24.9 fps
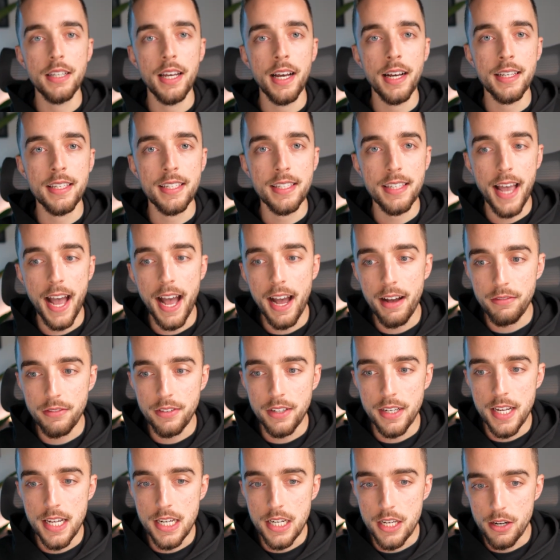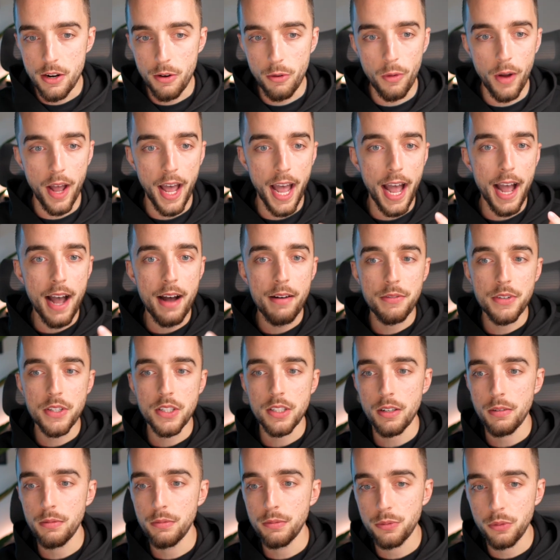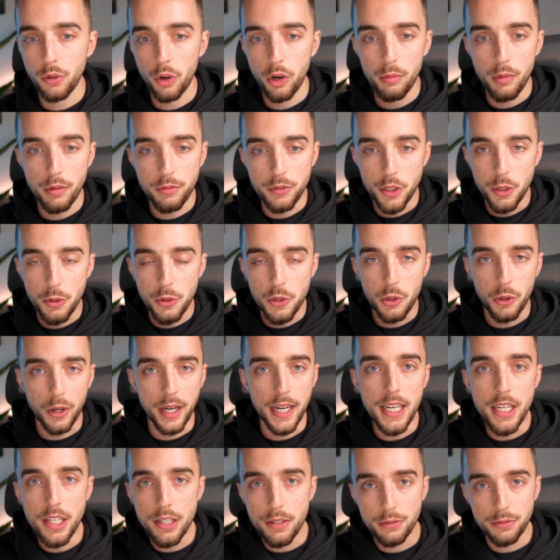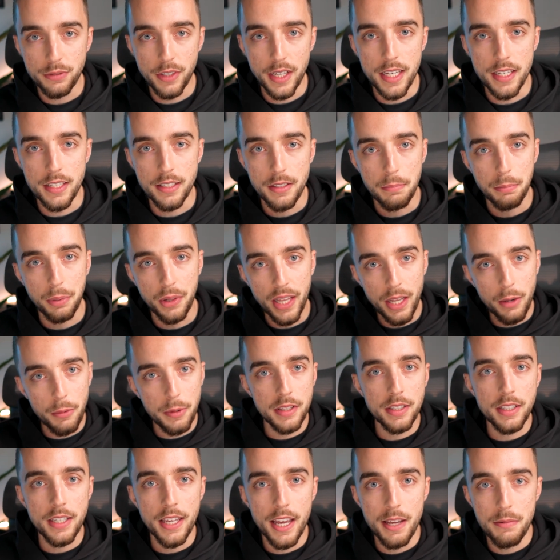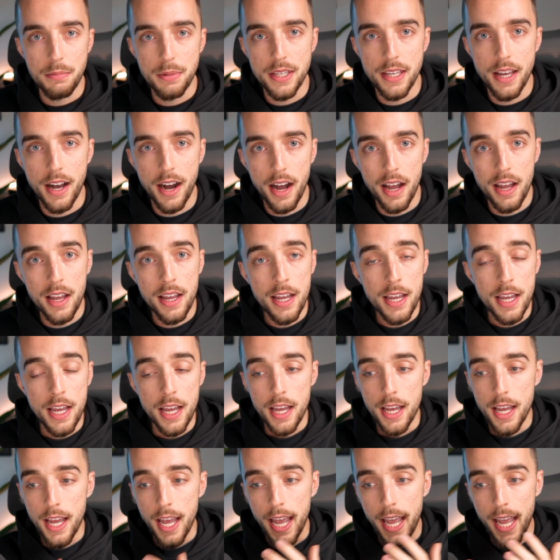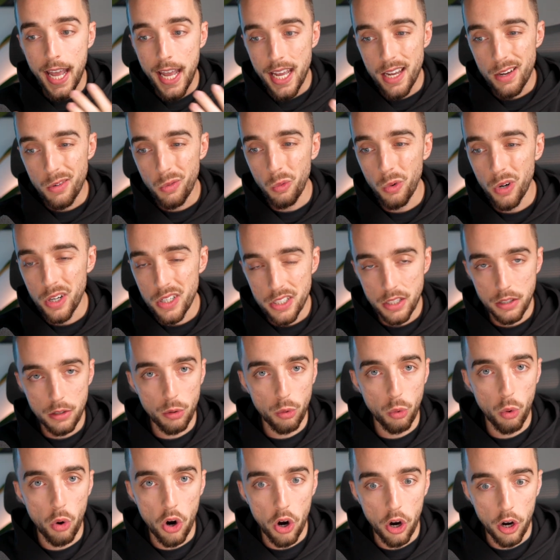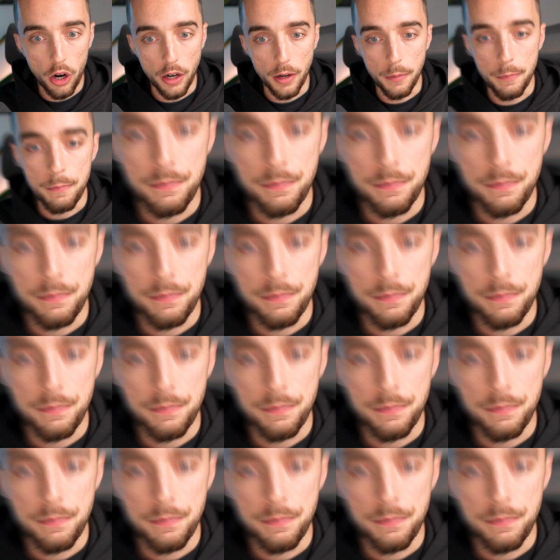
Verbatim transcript: tech savvy and you don't have some form of user interface to play with the API, it was a little hard